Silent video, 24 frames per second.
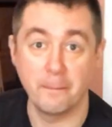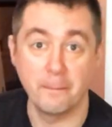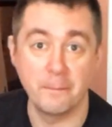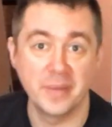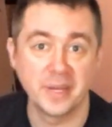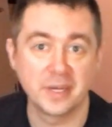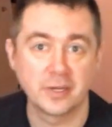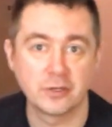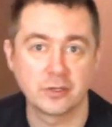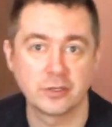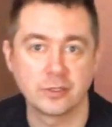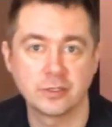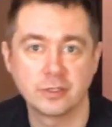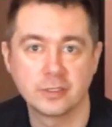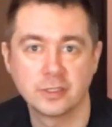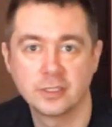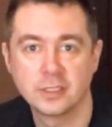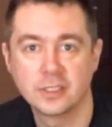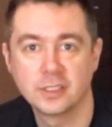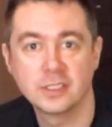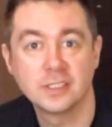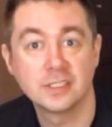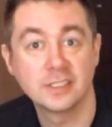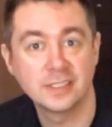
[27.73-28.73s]
bigger
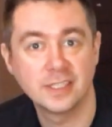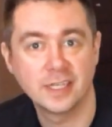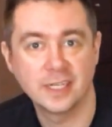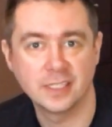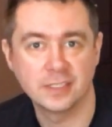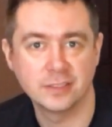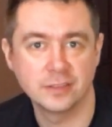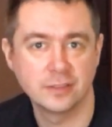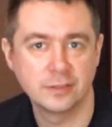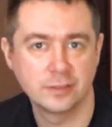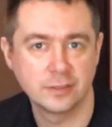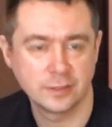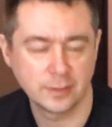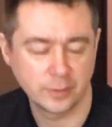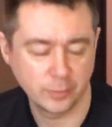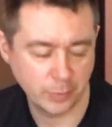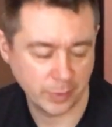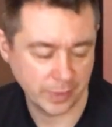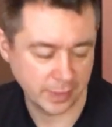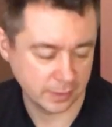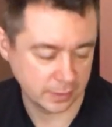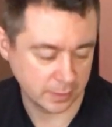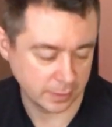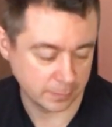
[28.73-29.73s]
than the
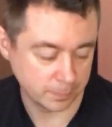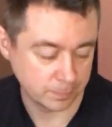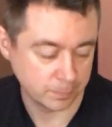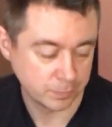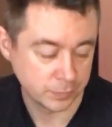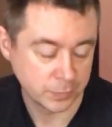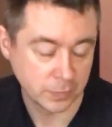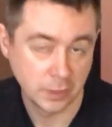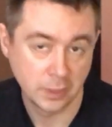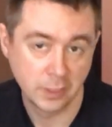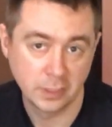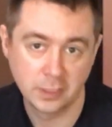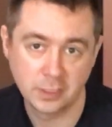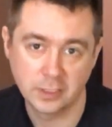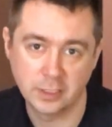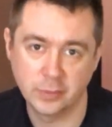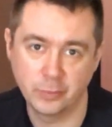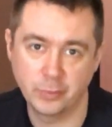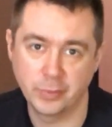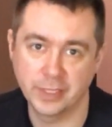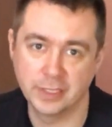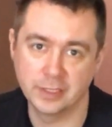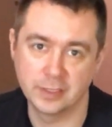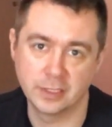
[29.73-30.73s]
painting. The
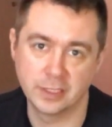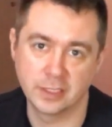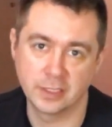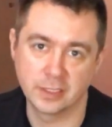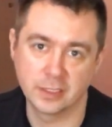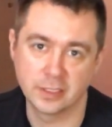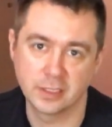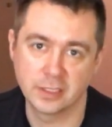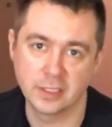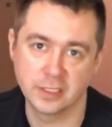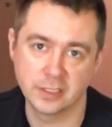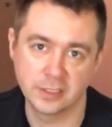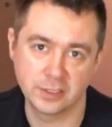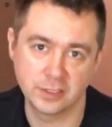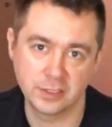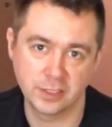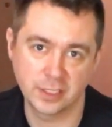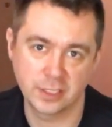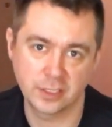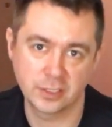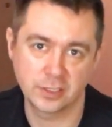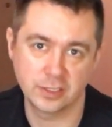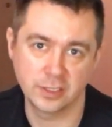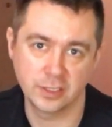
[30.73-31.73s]
painting is
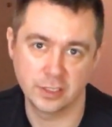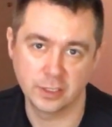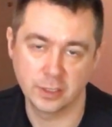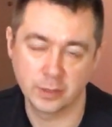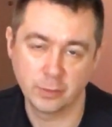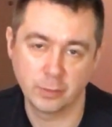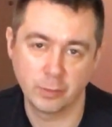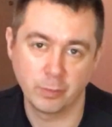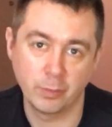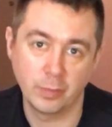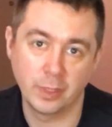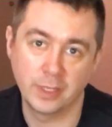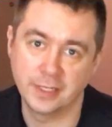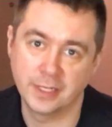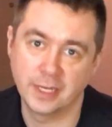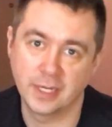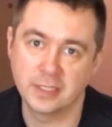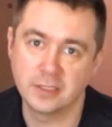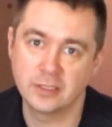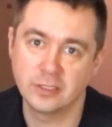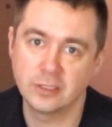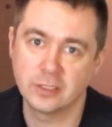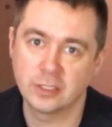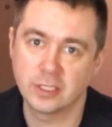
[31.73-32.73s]
60 by
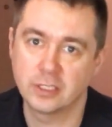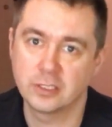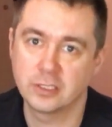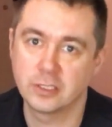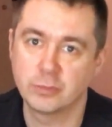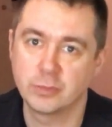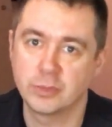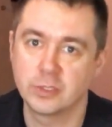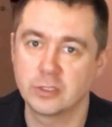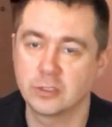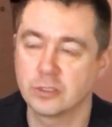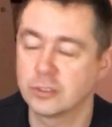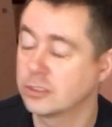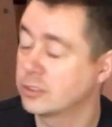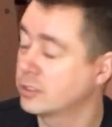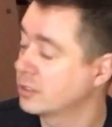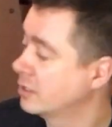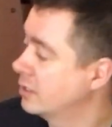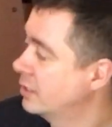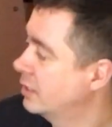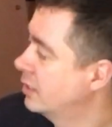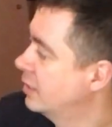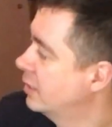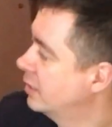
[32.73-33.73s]
90 centimeters
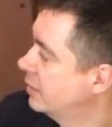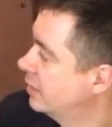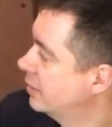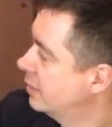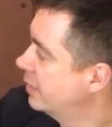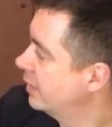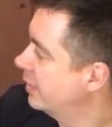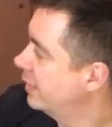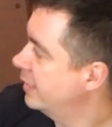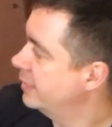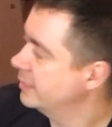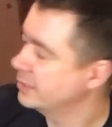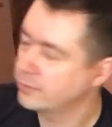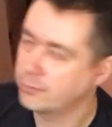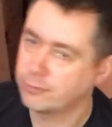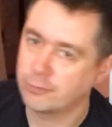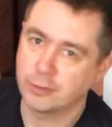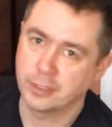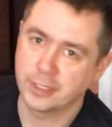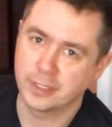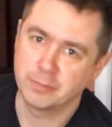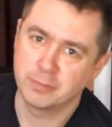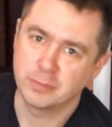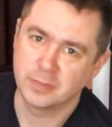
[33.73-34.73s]
and the
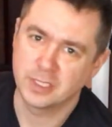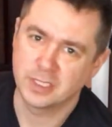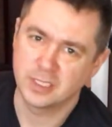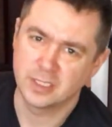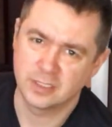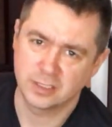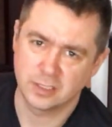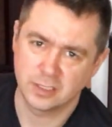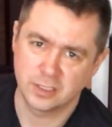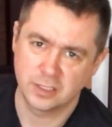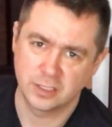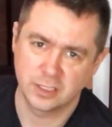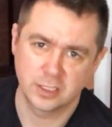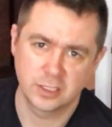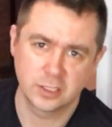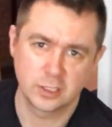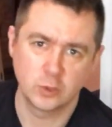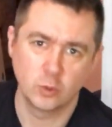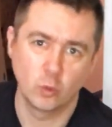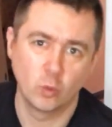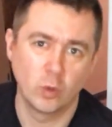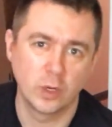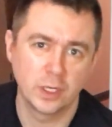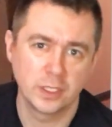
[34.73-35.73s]
frame is
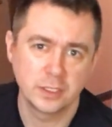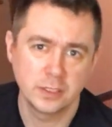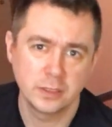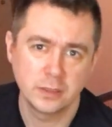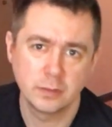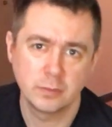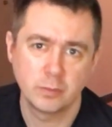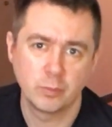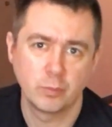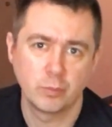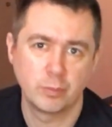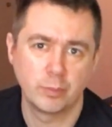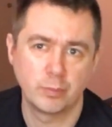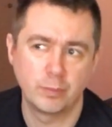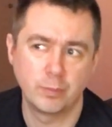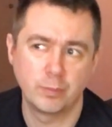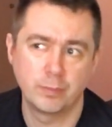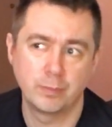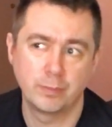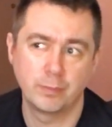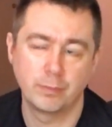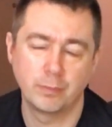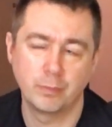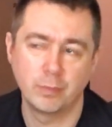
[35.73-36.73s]
61
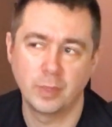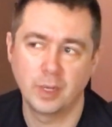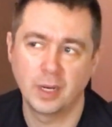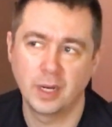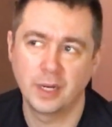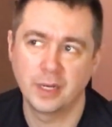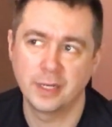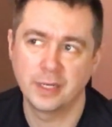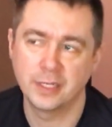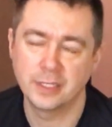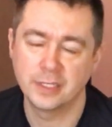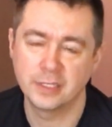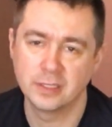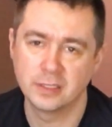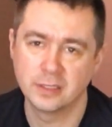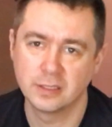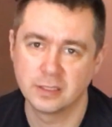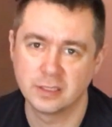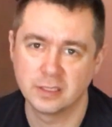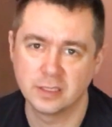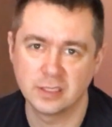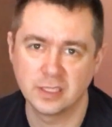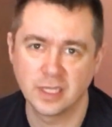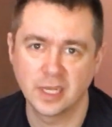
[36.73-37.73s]
by
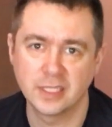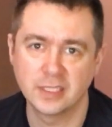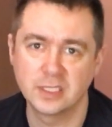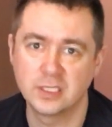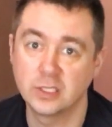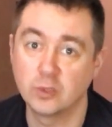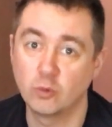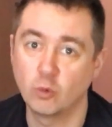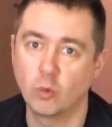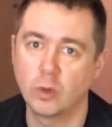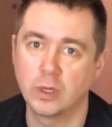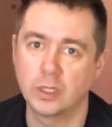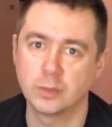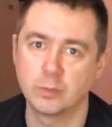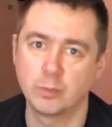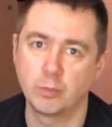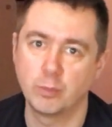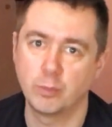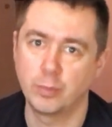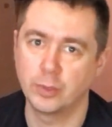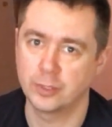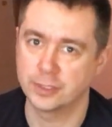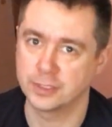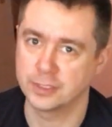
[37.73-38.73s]

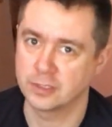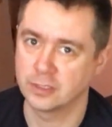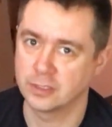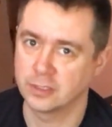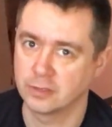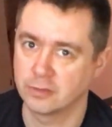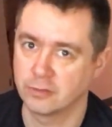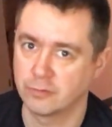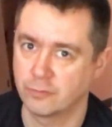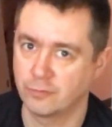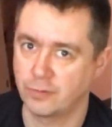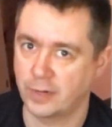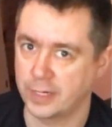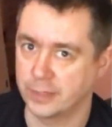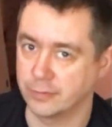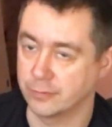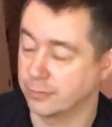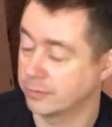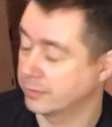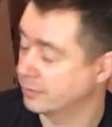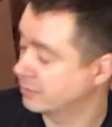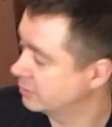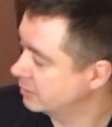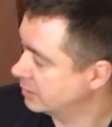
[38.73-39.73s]
91.5
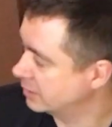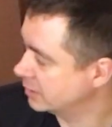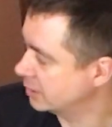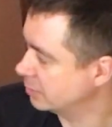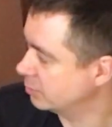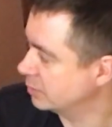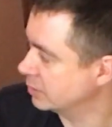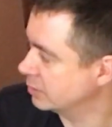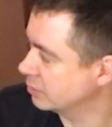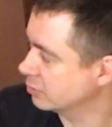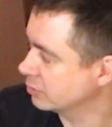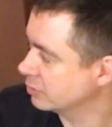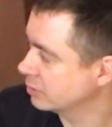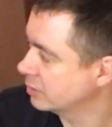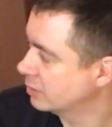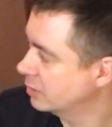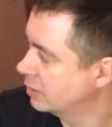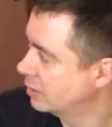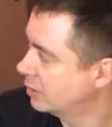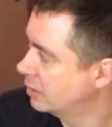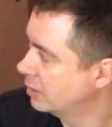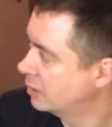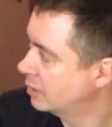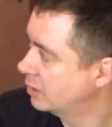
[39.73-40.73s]
centimeters.
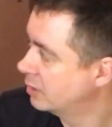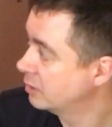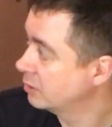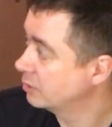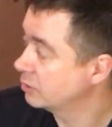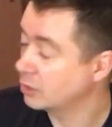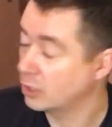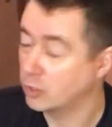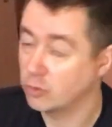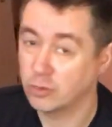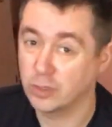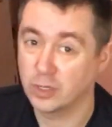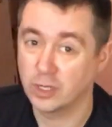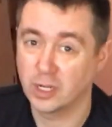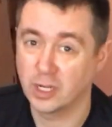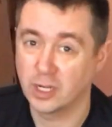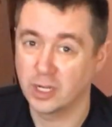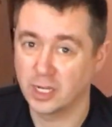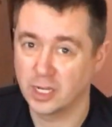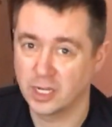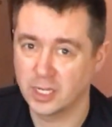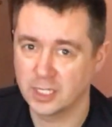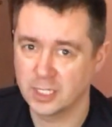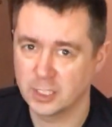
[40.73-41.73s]
So
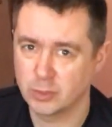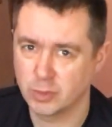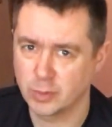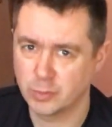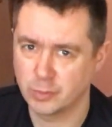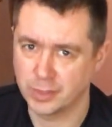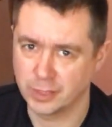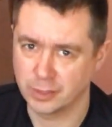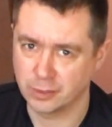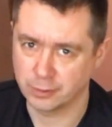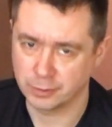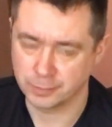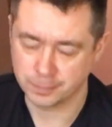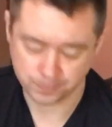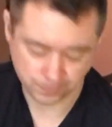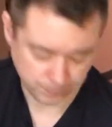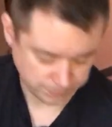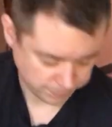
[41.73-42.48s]
a little bit bigger.